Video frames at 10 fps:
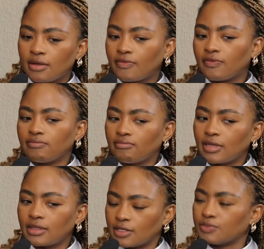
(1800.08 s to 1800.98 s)
kind of
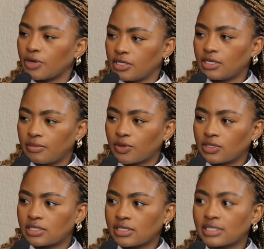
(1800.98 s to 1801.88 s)
get this project
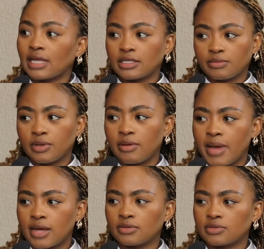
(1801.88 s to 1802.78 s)
because it's a sizable
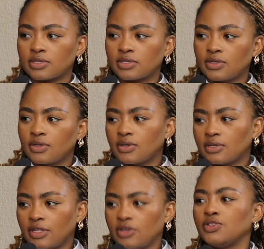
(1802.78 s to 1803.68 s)
amount,
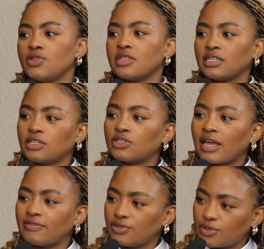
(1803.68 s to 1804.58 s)
there are certain things that you
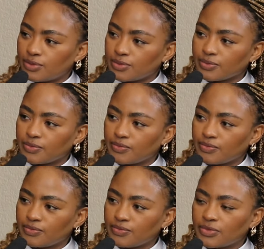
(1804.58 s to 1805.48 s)
have to do.
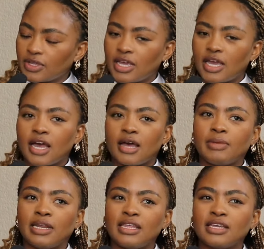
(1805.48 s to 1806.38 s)
Man.
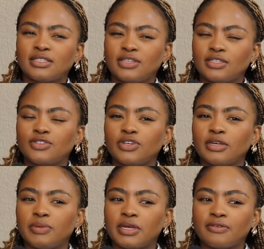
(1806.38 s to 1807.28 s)
Um, and I think it's it's
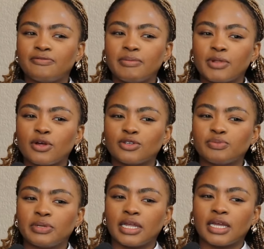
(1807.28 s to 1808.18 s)
tricky being a female Man.
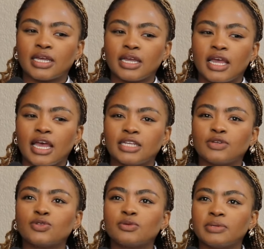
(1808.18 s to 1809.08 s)
entrepreneur yes. and
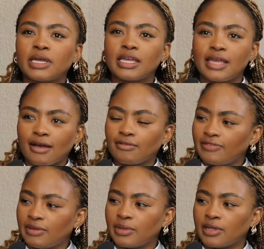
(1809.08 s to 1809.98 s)
also being a young
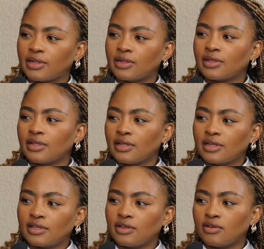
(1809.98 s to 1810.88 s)
female, yes.
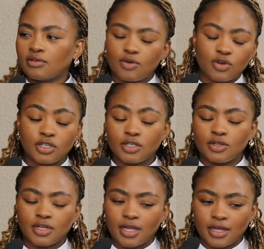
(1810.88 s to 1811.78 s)
you yes. know, gorgeous
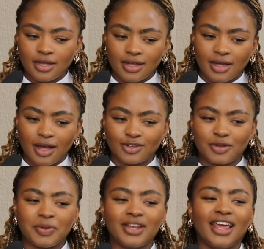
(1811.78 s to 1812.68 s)
looking. Yeah,
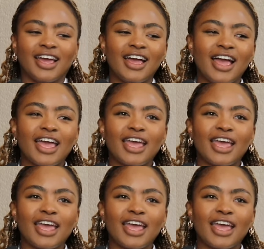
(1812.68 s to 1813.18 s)
it's like